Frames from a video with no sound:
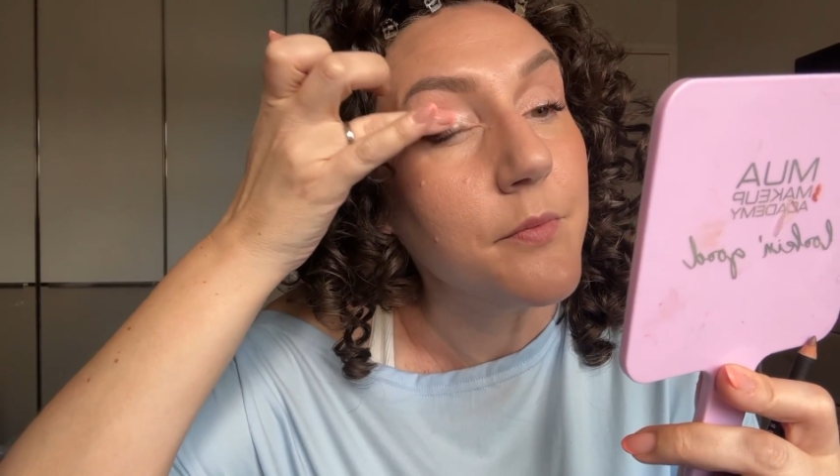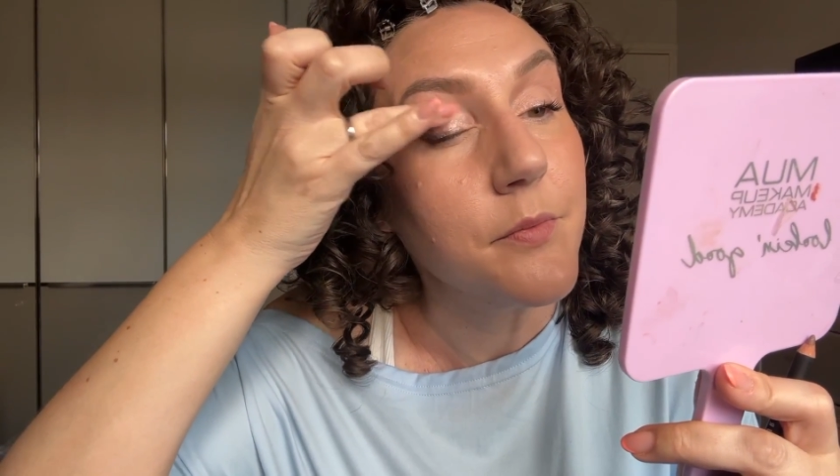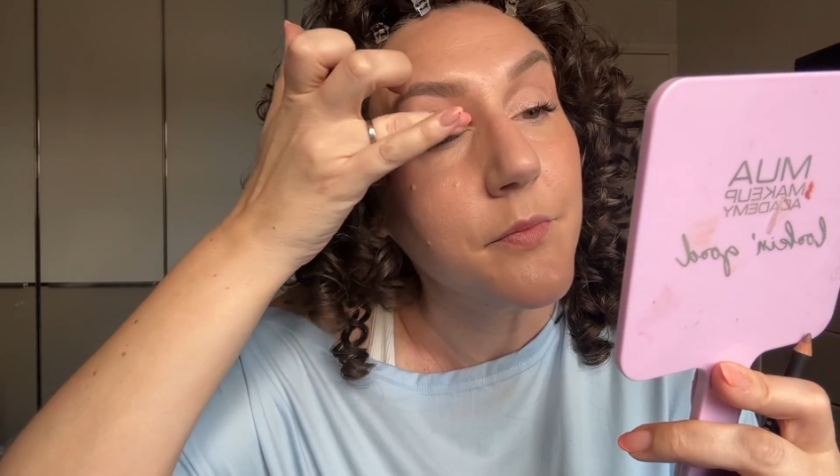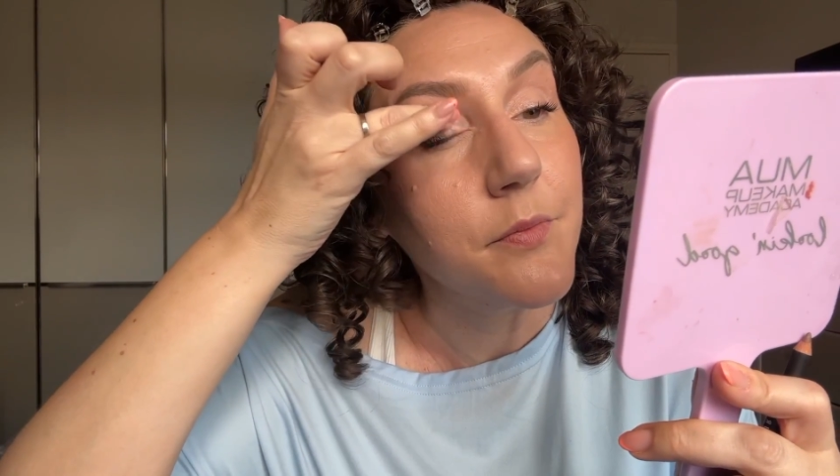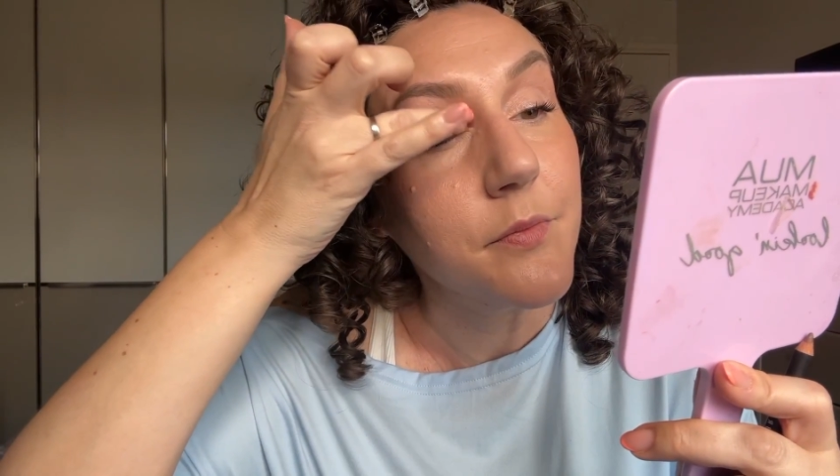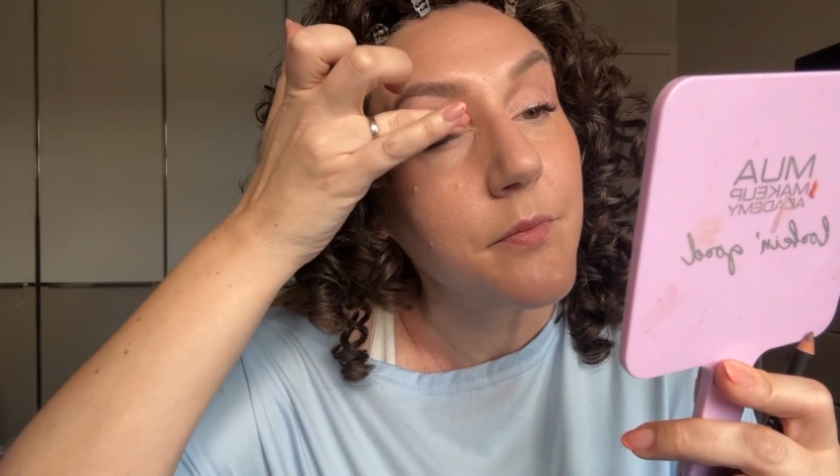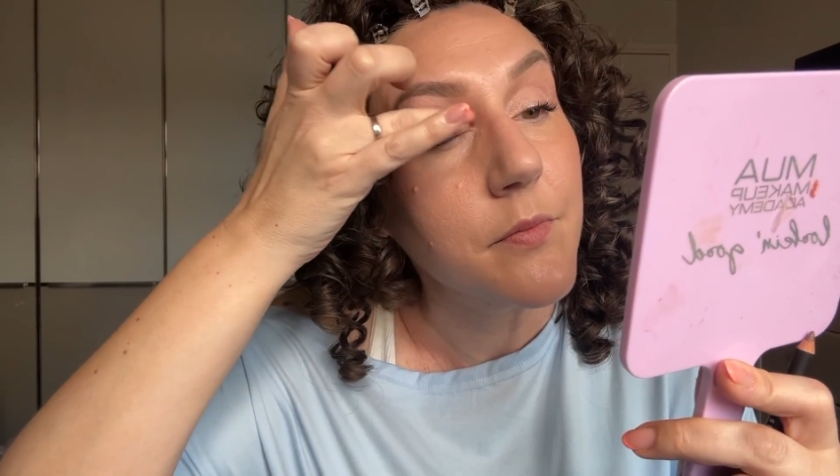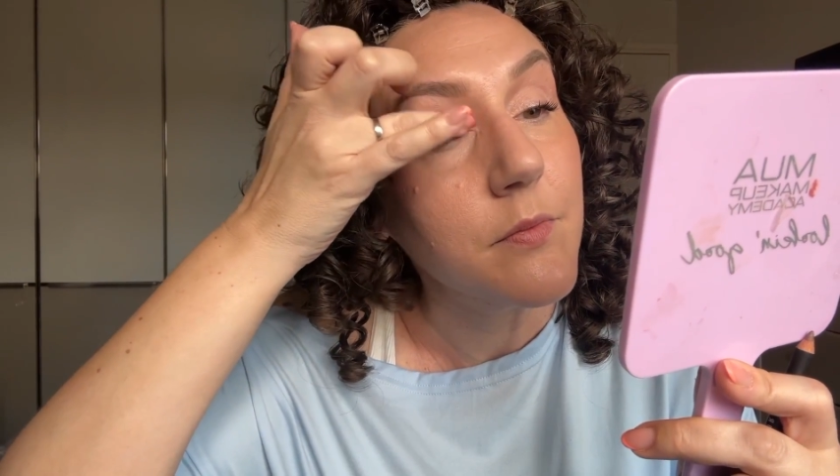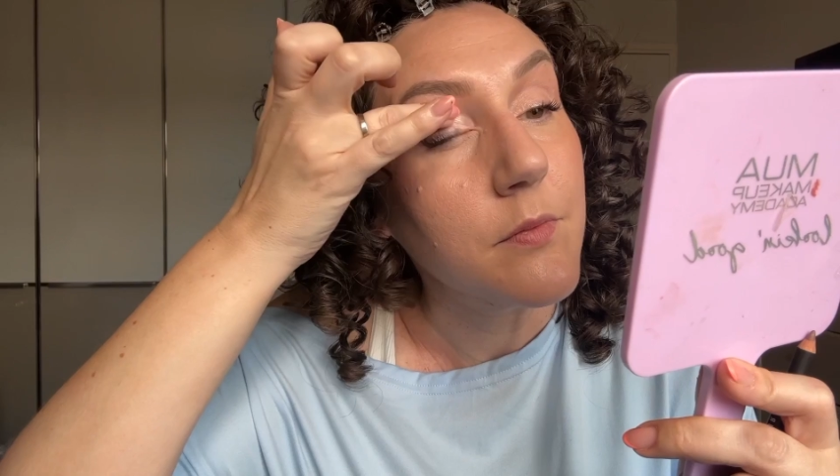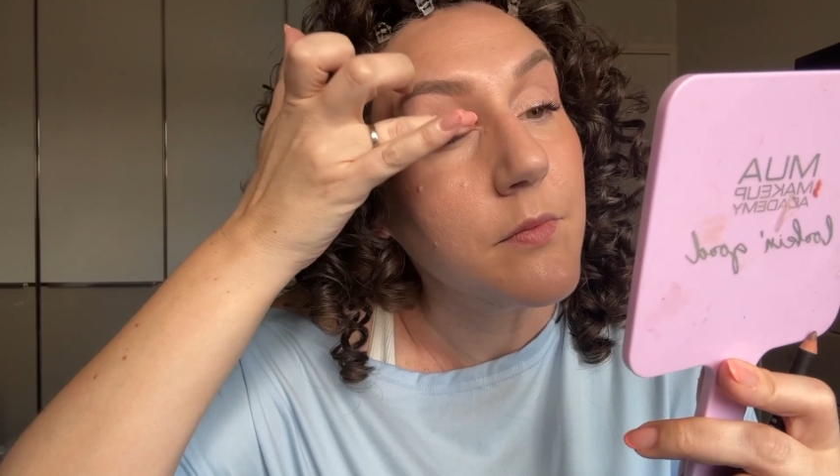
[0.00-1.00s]

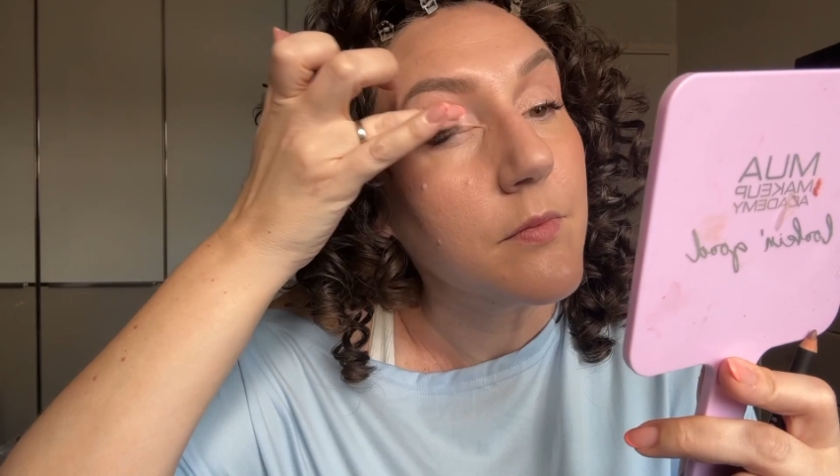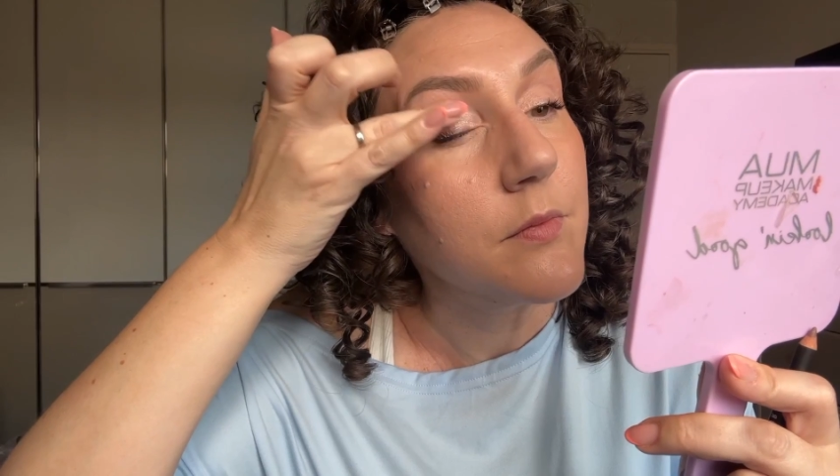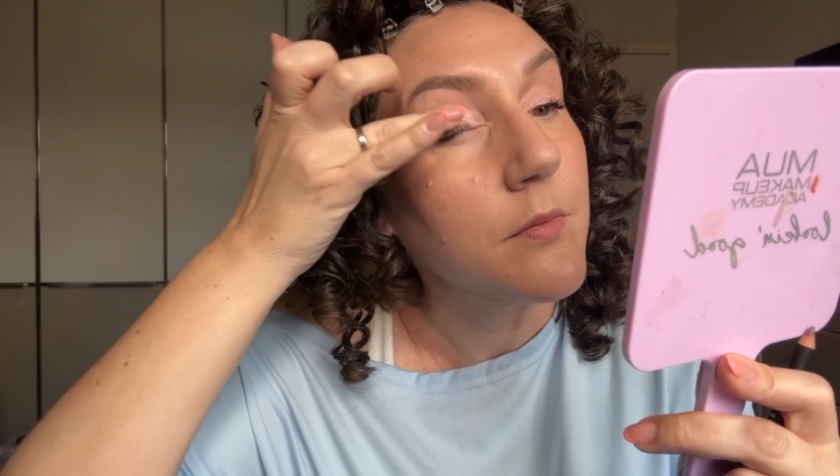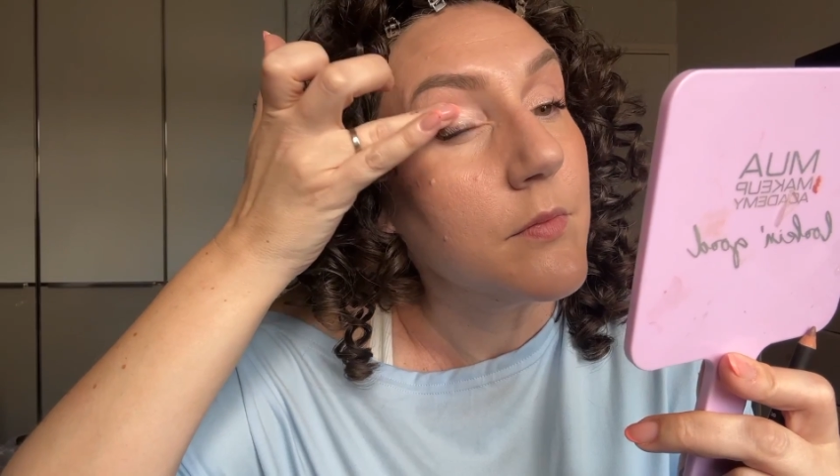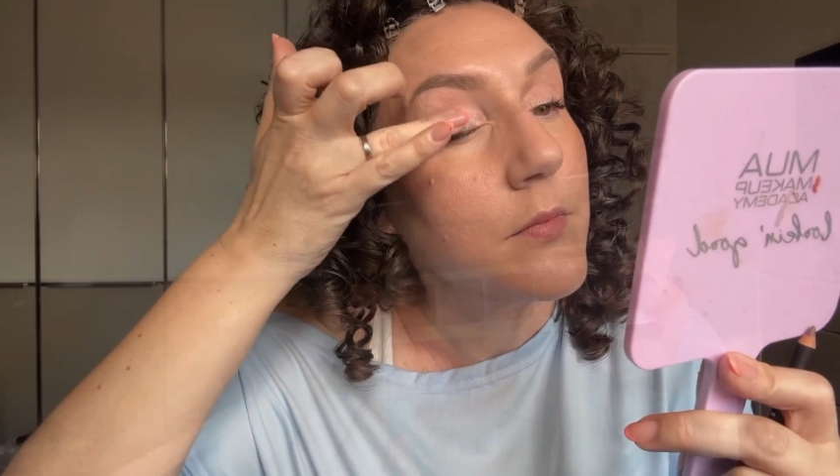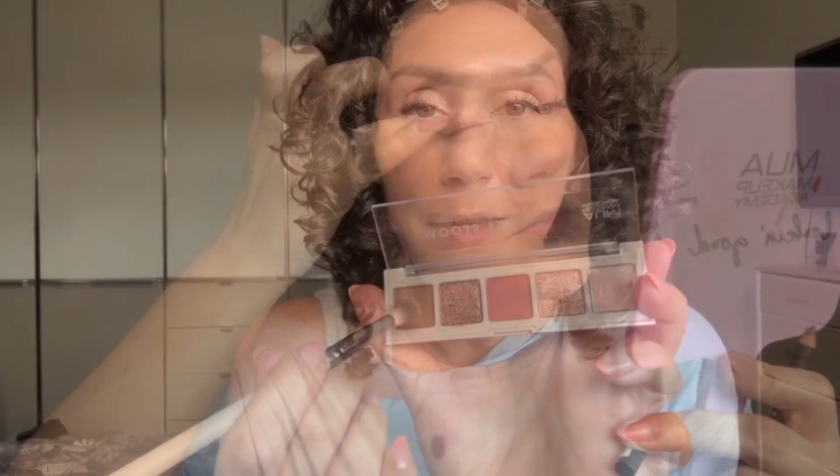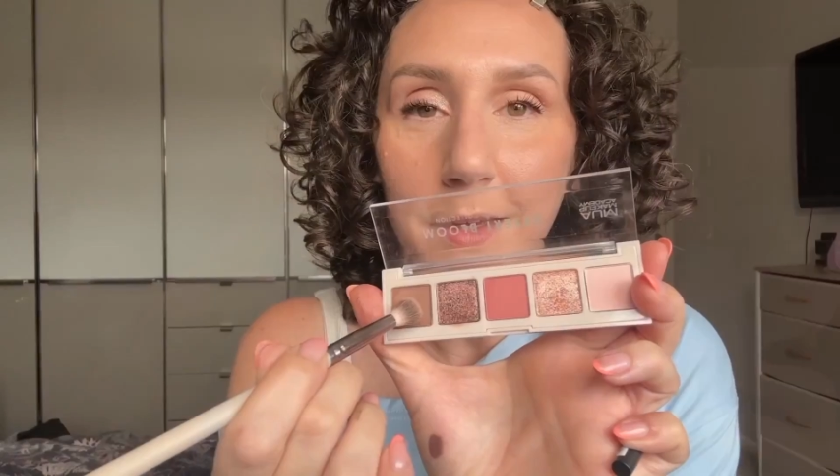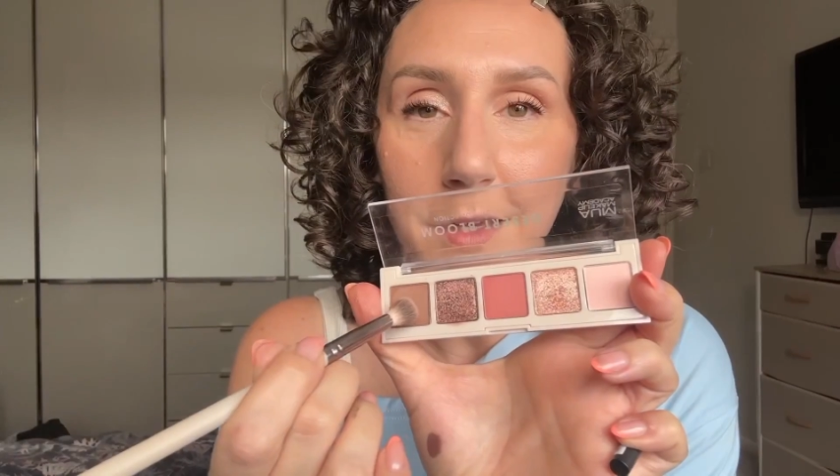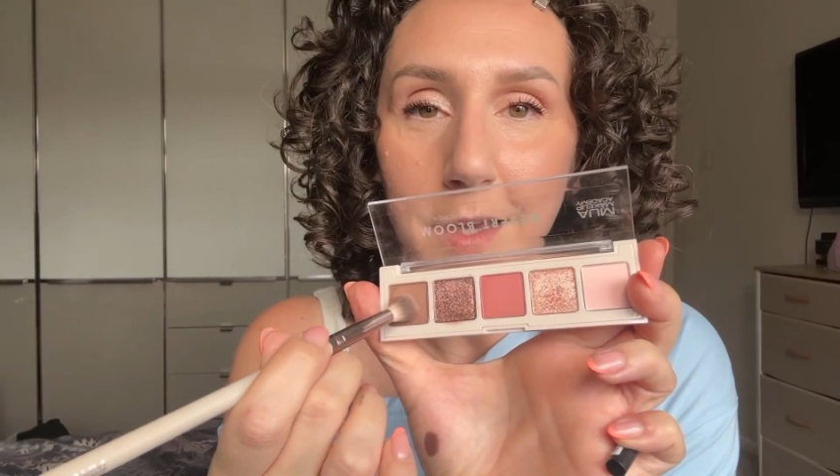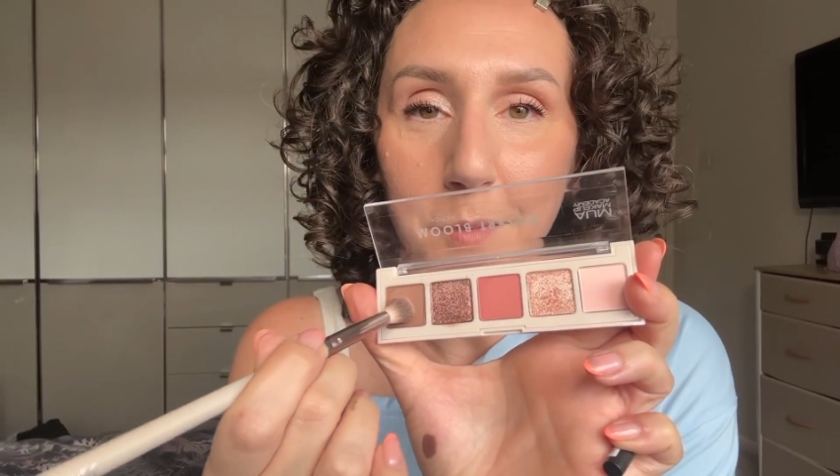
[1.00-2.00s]

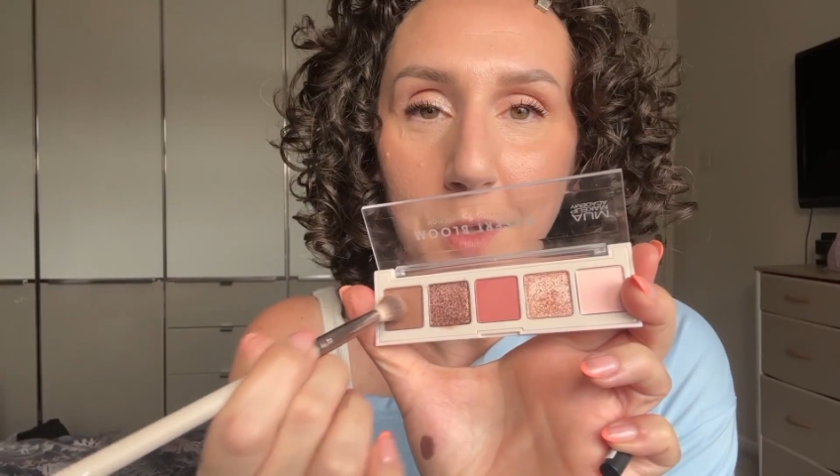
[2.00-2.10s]
I'm